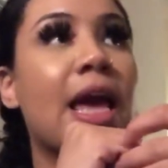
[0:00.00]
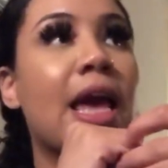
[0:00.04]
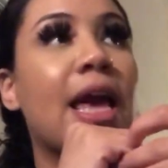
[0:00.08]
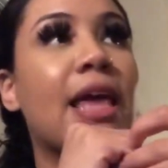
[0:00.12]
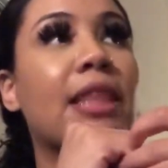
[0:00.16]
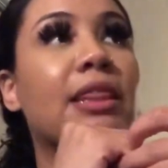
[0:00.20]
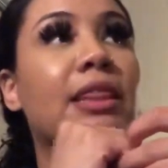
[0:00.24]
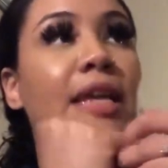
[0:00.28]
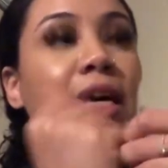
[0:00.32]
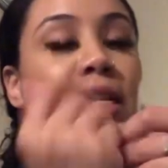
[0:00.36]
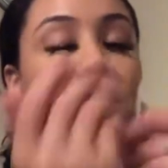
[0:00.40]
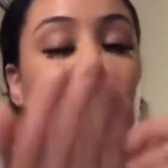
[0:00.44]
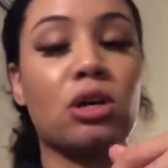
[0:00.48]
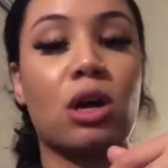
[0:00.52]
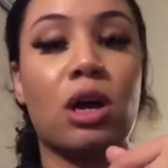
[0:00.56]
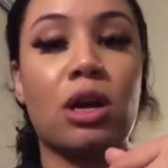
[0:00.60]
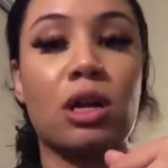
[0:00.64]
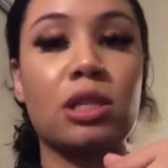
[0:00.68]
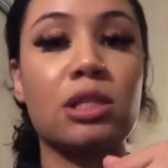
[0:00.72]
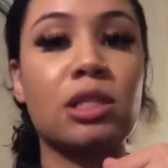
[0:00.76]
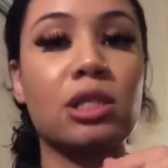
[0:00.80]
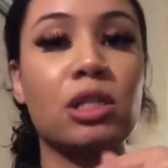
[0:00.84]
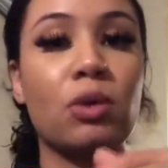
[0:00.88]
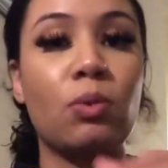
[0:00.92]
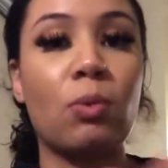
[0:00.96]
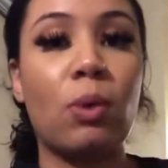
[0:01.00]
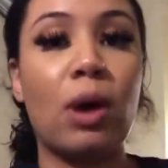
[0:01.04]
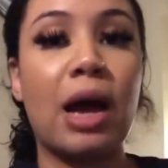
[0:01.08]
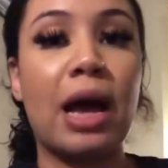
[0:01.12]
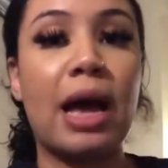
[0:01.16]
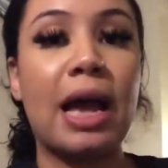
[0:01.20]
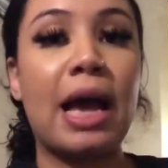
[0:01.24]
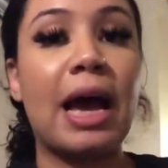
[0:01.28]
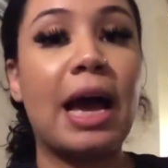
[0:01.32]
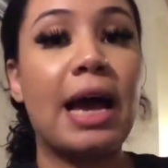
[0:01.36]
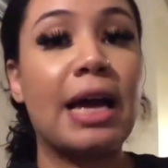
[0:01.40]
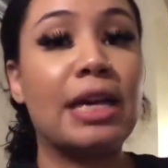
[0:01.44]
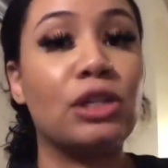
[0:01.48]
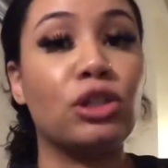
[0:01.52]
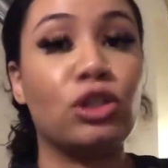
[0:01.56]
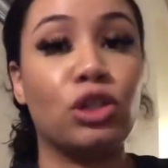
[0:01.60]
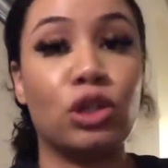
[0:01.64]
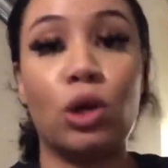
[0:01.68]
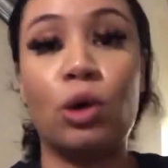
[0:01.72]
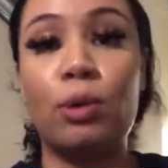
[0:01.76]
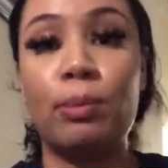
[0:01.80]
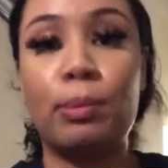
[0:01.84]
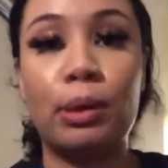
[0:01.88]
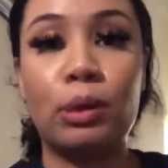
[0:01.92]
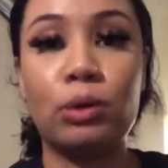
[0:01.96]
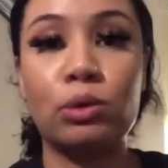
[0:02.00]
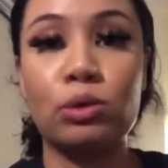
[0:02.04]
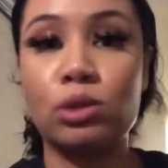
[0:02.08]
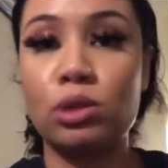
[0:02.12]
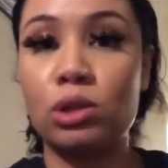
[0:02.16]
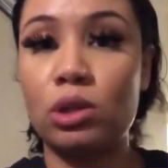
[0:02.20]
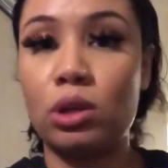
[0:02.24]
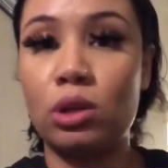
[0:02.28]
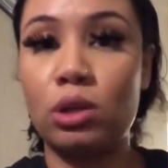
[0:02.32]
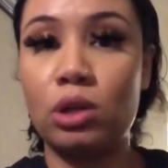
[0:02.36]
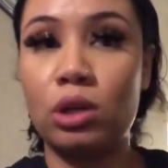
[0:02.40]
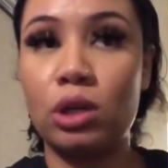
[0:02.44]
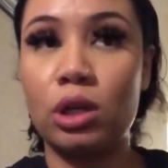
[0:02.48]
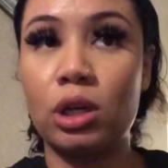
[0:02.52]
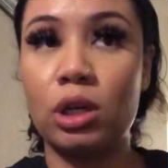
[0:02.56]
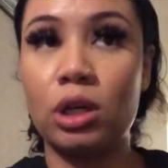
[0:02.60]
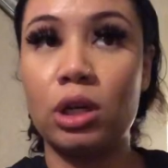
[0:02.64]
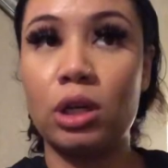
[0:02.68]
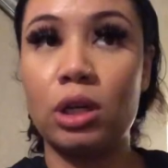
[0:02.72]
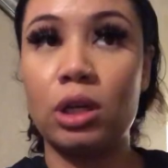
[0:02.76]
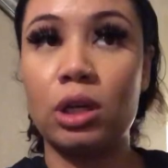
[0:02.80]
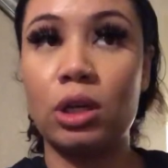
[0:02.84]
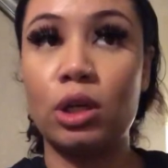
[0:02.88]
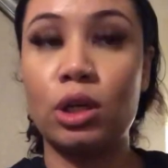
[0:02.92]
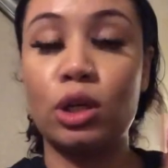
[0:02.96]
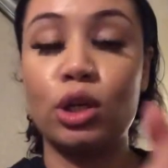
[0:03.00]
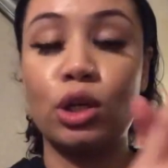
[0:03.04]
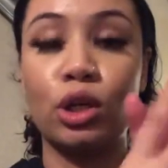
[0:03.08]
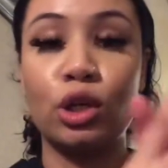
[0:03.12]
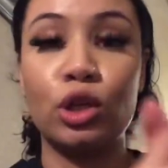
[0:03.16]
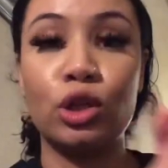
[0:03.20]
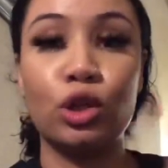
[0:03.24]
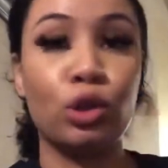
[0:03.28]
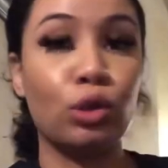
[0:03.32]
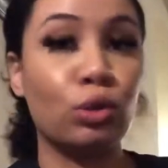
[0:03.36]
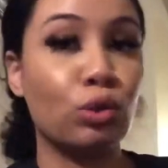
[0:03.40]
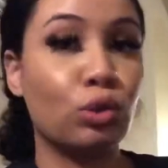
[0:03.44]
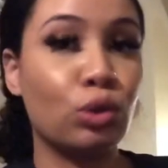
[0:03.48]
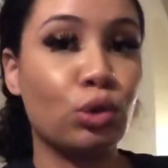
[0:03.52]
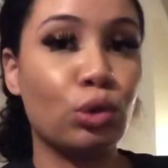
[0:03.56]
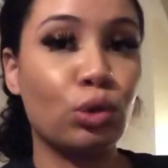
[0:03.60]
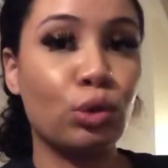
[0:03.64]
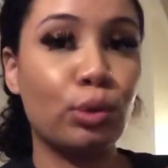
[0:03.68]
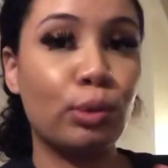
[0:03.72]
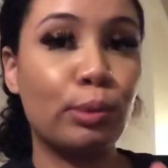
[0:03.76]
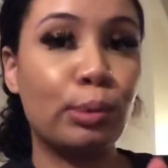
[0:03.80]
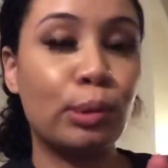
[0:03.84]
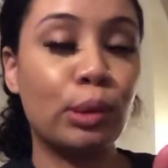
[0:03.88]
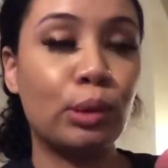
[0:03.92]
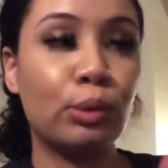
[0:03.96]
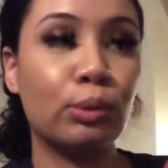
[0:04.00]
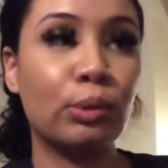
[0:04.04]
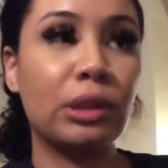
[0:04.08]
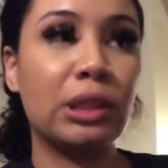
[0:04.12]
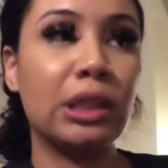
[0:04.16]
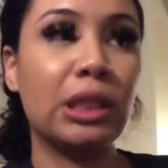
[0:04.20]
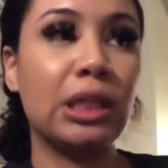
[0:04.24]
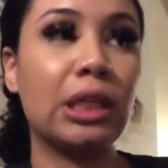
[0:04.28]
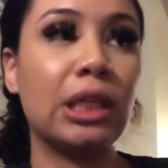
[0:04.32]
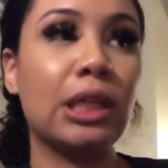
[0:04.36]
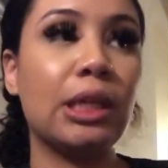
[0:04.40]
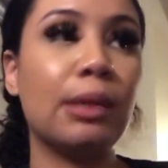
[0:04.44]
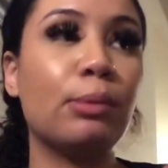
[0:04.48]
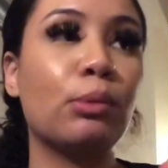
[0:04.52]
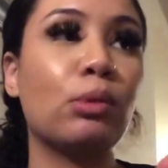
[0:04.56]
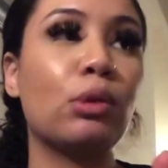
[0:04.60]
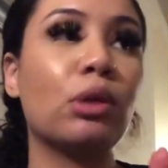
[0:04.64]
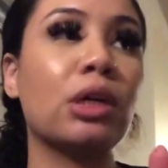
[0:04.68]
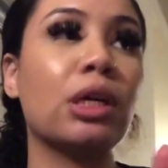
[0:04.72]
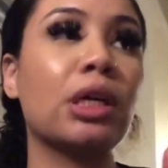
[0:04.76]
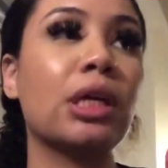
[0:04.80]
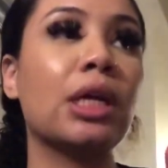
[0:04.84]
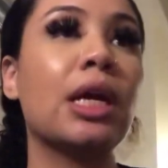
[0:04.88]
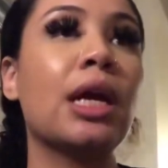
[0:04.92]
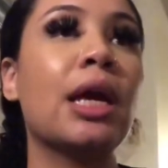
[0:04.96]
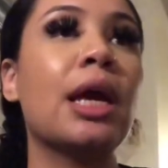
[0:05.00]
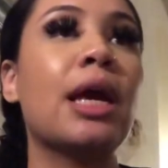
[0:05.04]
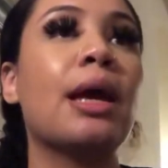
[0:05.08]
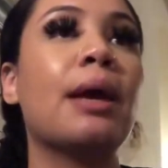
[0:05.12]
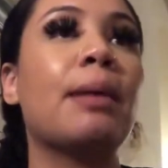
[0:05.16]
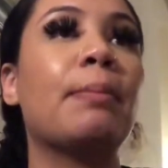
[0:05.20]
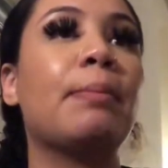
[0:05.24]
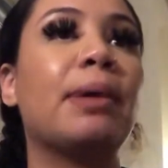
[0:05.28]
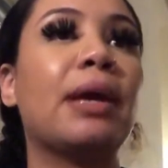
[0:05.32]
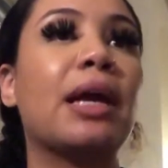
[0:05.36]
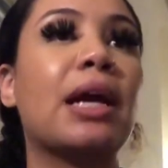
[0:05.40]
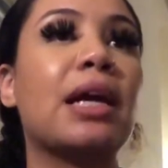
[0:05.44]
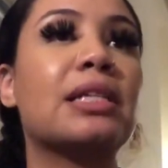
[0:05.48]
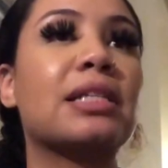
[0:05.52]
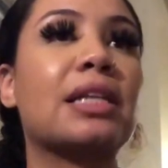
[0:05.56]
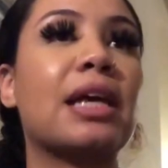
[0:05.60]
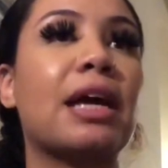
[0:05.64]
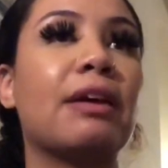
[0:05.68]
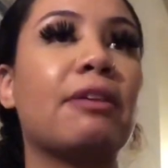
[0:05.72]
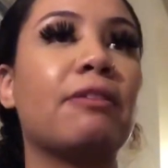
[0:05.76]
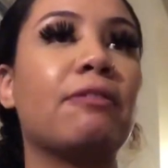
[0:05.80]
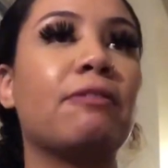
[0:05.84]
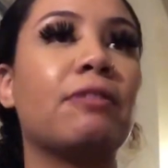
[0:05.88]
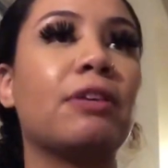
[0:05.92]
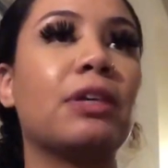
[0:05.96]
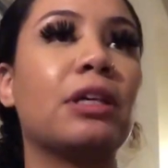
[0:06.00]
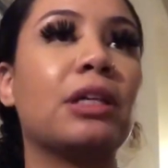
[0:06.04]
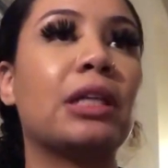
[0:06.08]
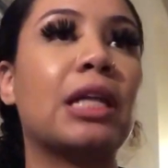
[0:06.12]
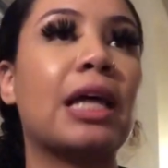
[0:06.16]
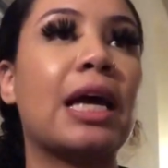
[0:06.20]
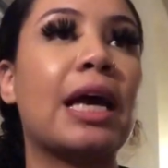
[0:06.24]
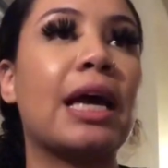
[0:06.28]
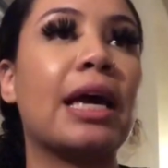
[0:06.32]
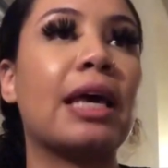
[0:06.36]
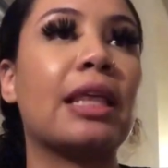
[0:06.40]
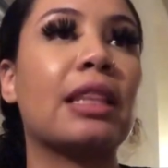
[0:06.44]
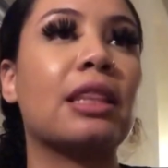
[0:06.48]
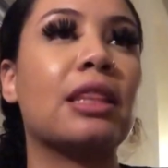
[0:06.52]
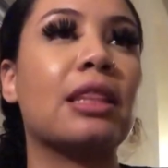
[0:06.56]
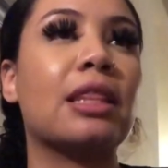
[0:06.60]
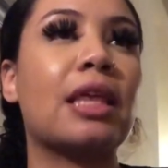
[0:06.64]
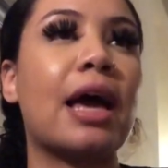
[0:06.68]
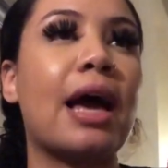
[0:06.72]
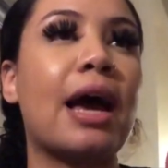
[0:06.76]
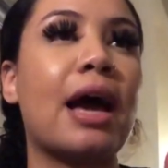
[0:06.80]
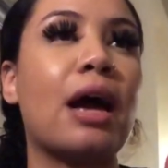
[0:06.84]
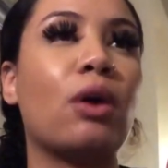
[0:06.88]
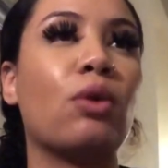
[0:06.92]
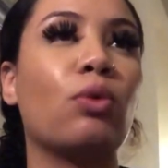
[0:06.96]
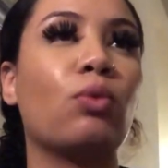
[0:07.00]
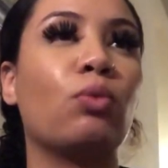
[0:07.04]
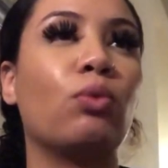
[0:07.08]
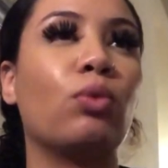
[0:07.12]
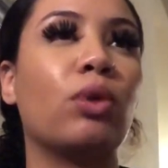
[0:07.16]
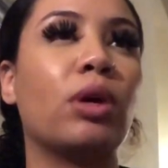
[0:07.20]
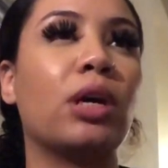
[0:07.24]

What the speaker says: And that's honestly why I don't post on YouTube really anymore, because I feel like that's